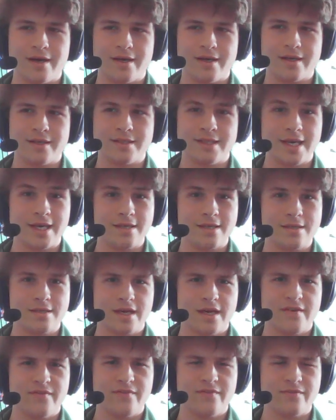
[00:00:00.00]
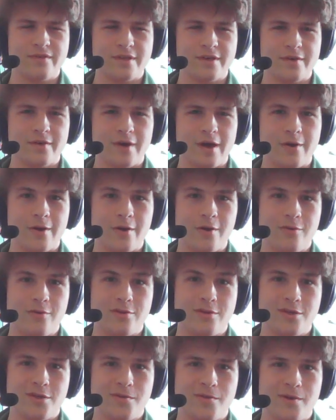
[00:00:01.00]
take stuff, you know, how
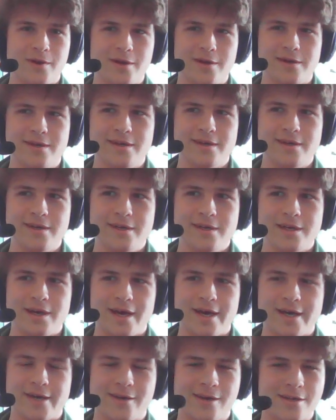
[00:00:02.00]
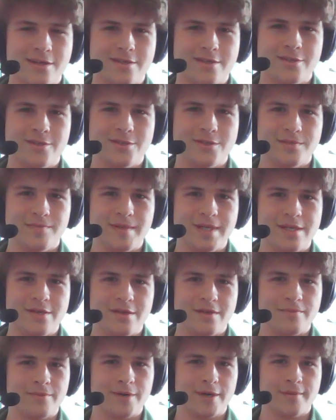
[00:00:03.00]
healthy you are. High constitution means you
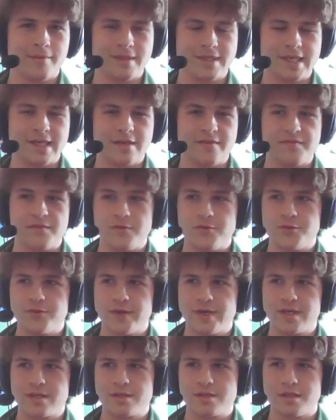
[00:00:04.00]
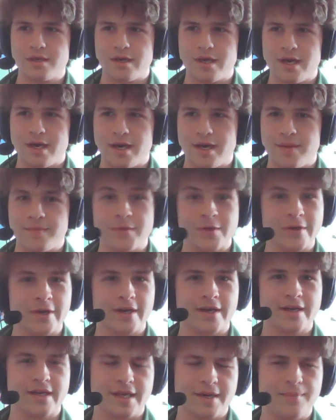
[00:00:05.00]
can probably take a few drinks. You're
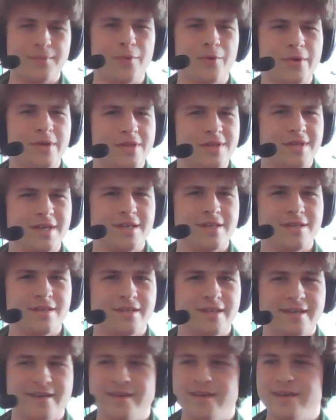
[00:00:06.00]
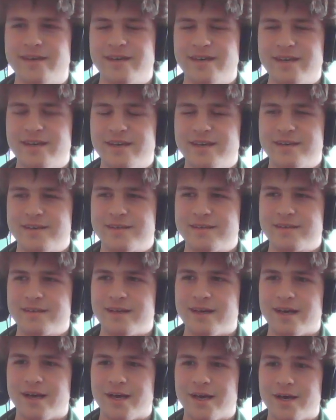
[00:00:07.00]
not going to get poisoned easily.
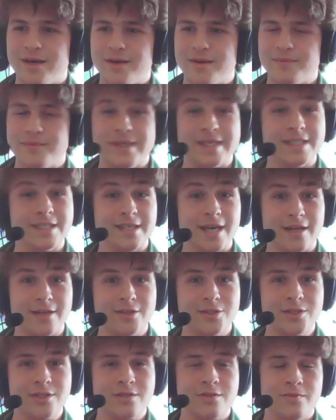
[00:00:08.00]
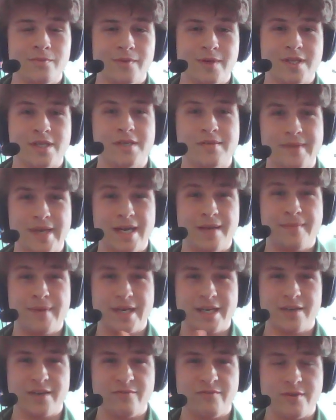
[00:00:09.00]
Intelligence and wisdom get a
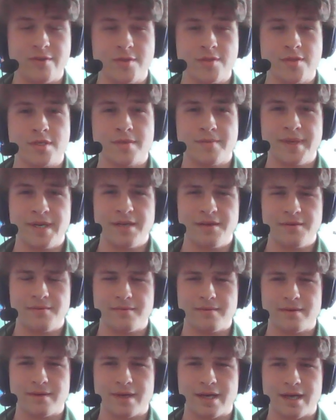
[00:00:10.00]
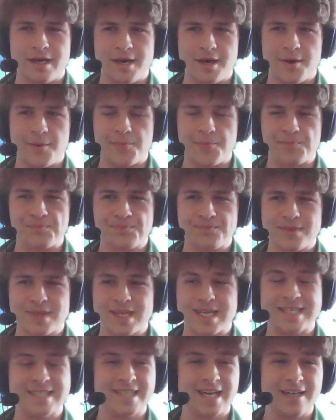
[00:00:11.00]
bit confused a bit.
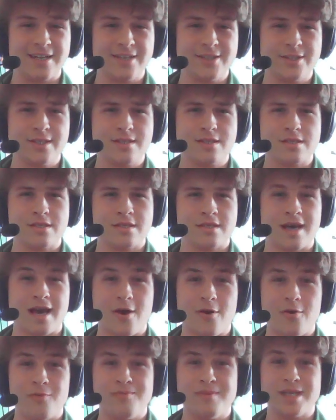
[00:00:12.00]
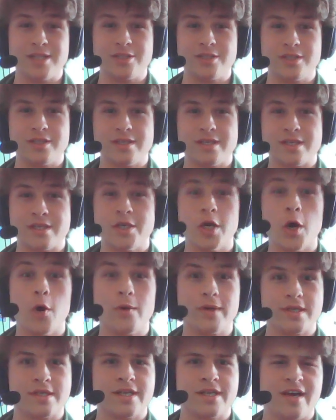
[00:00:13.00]
Intelligence is how much is
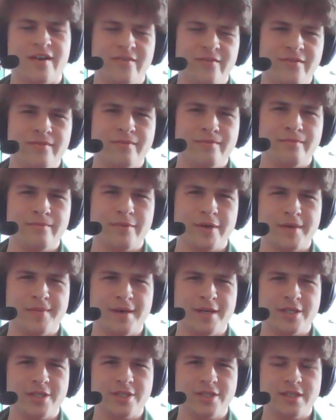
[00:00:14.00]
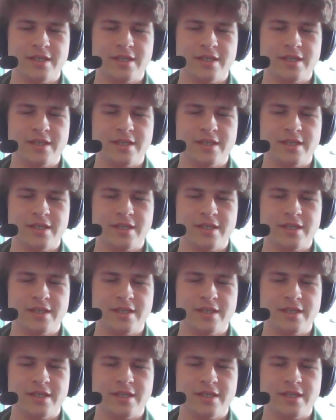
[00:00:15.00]
knowing stuff, pretty much.